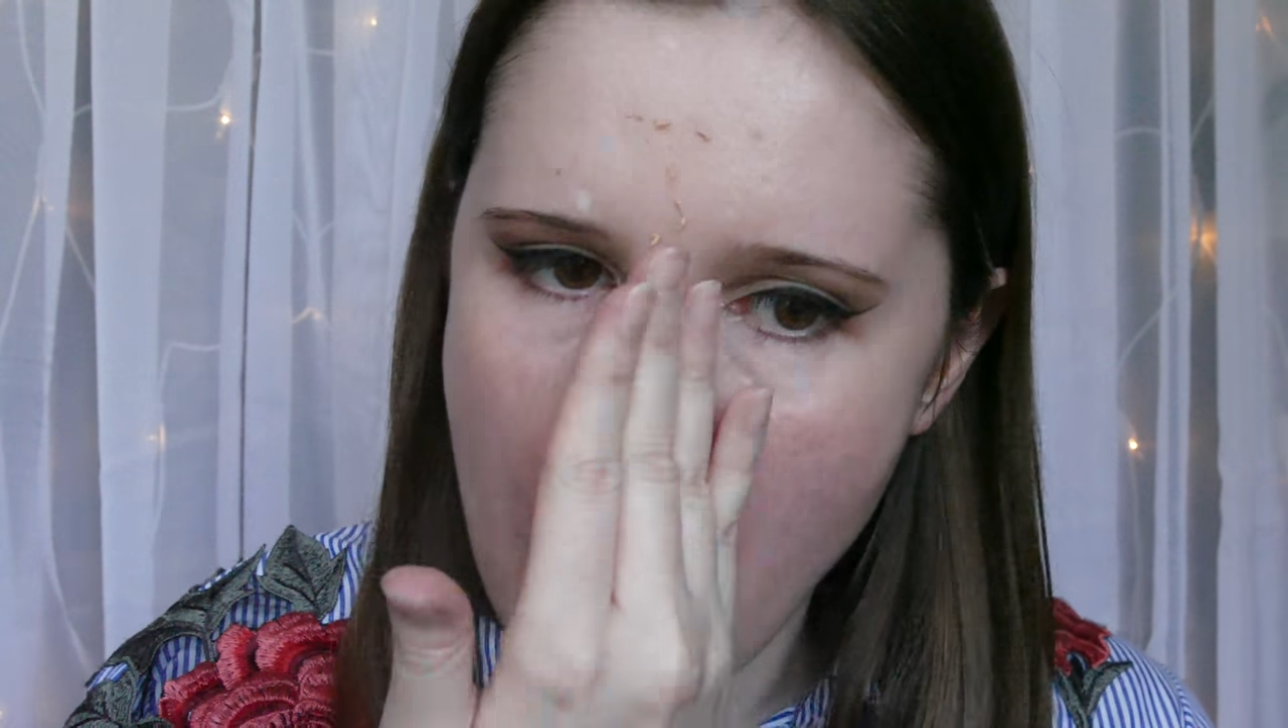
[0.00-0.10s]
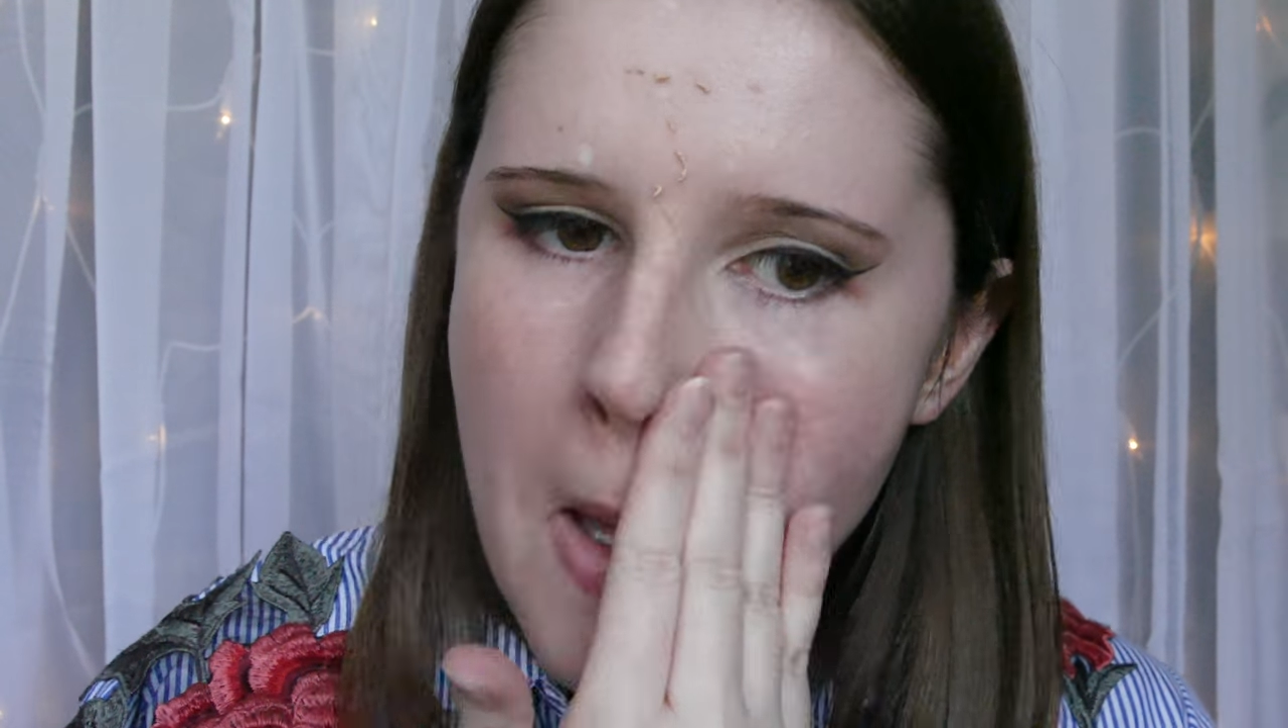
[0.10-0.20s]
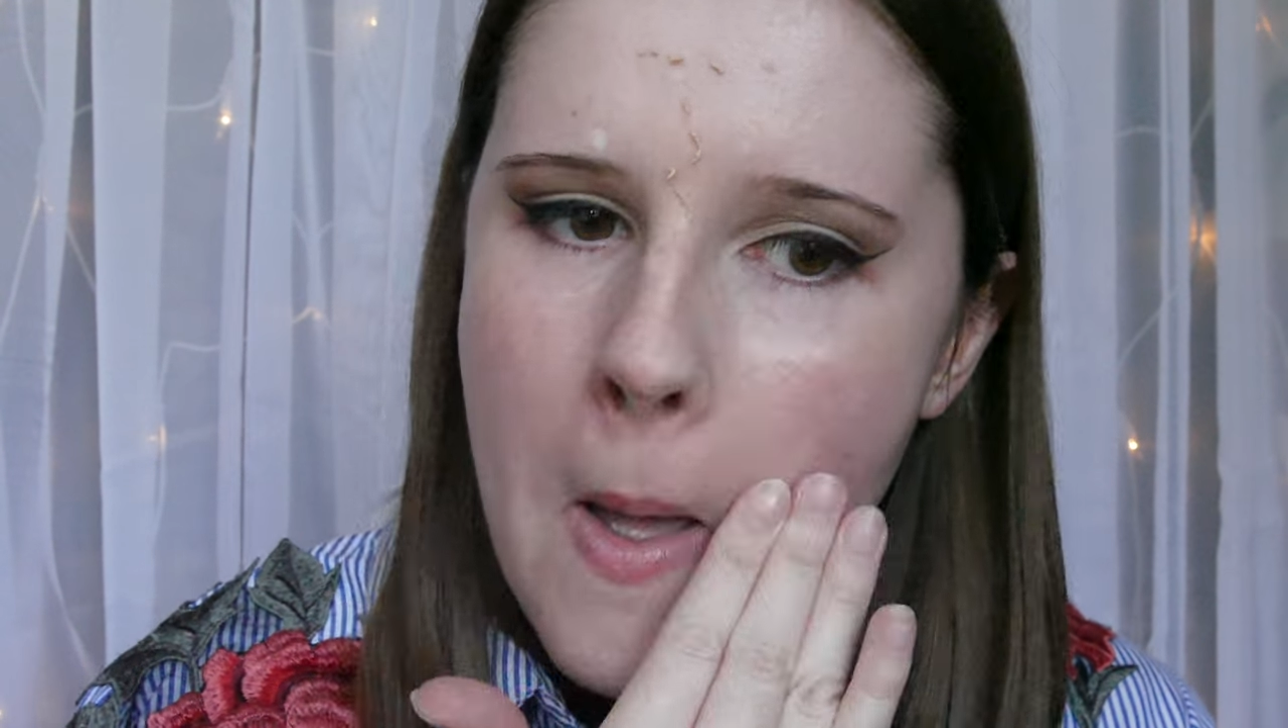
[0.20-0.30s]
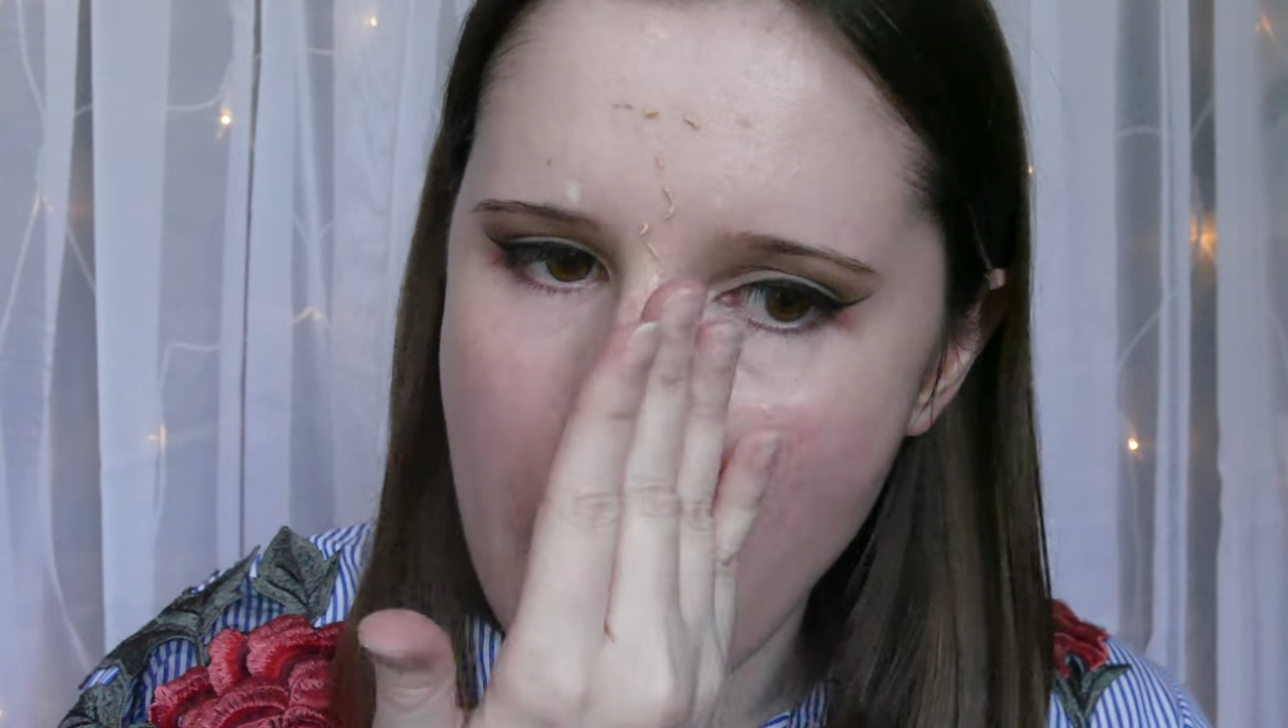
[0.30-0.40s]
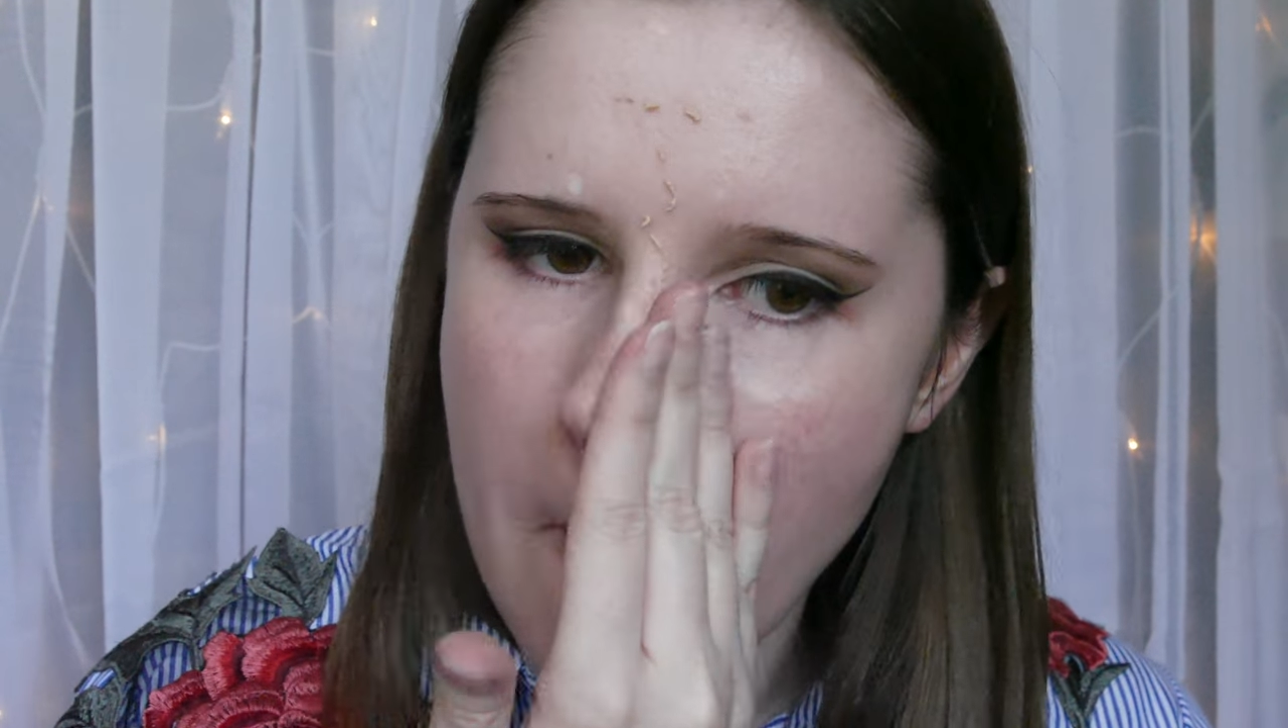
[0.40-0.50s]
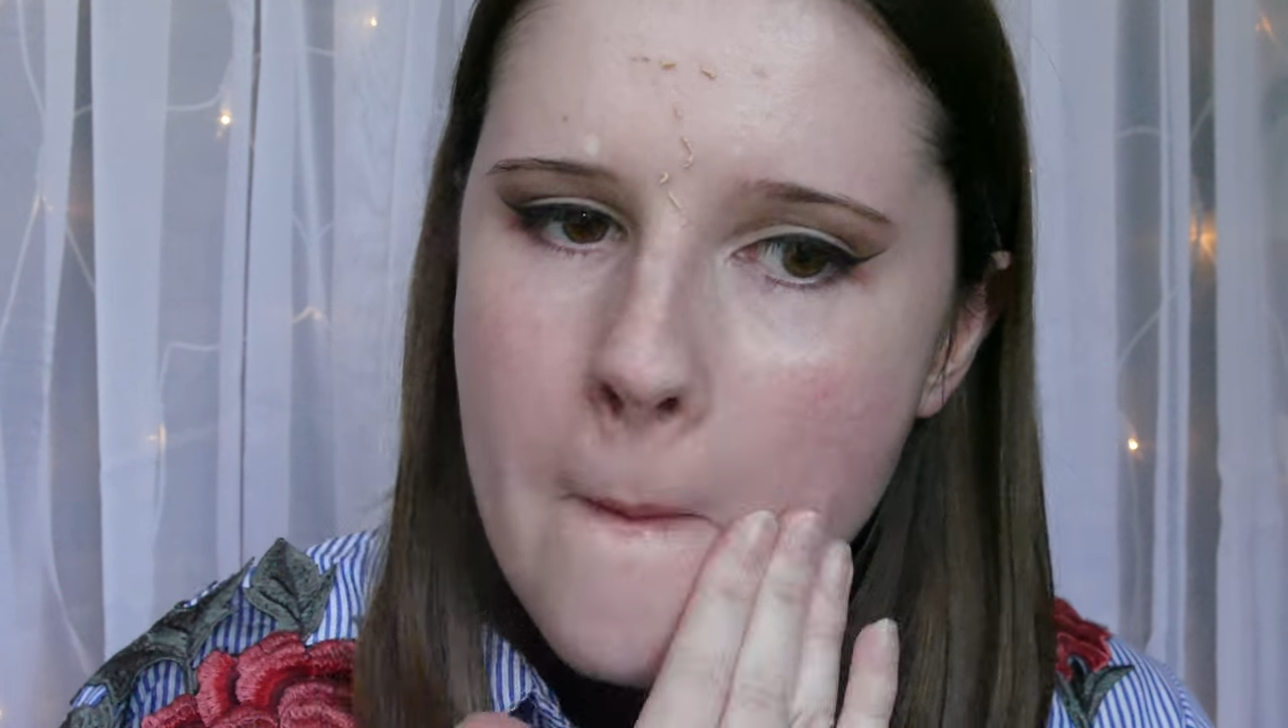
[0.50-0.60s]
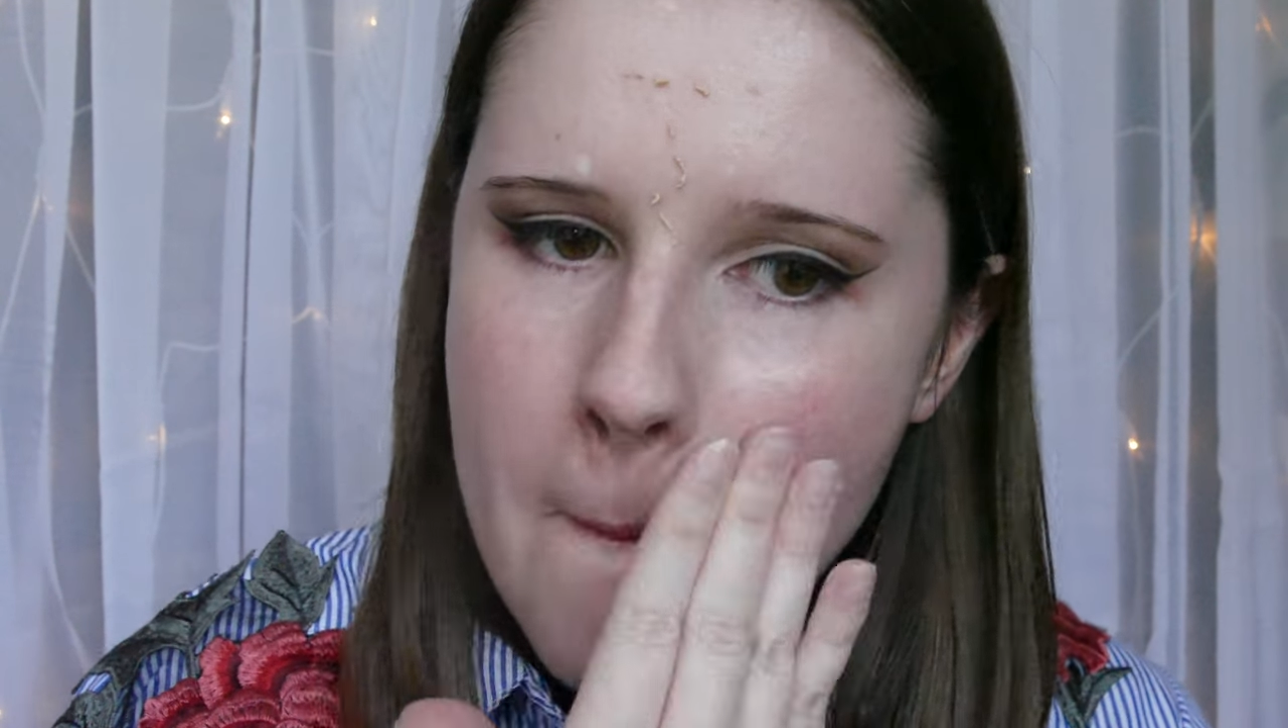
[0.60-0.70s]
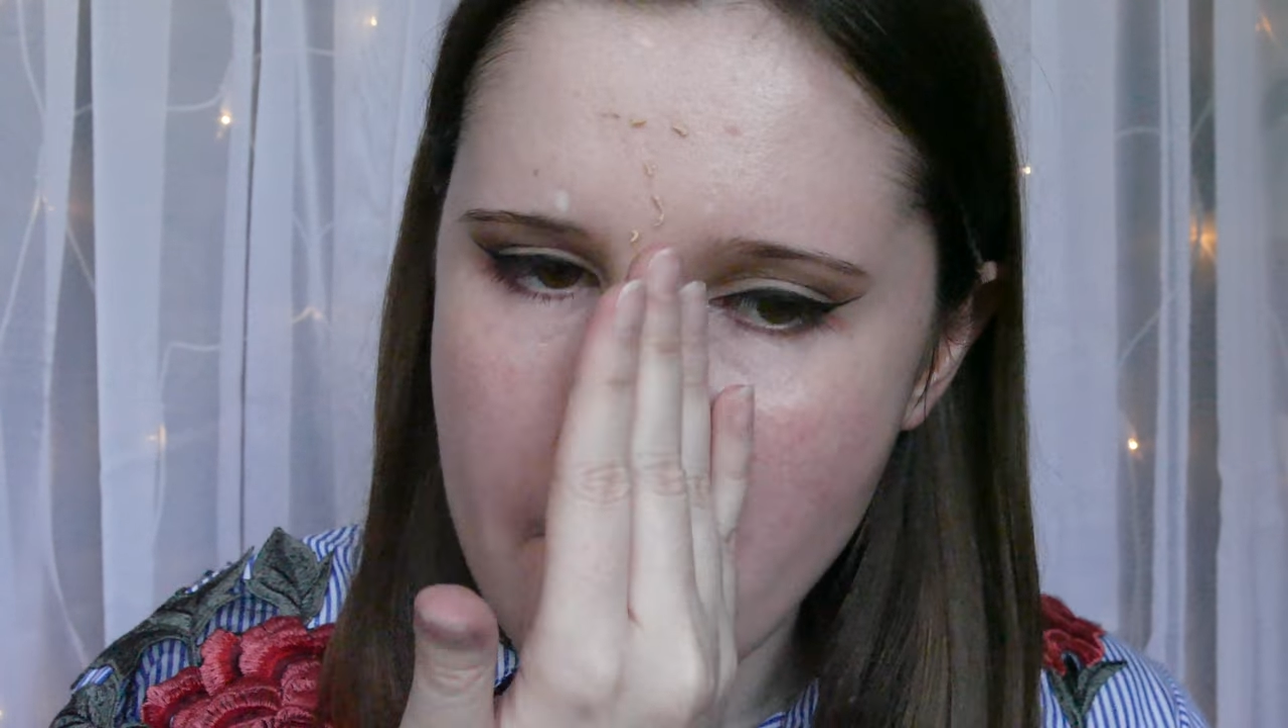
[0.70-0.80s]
I don't like putting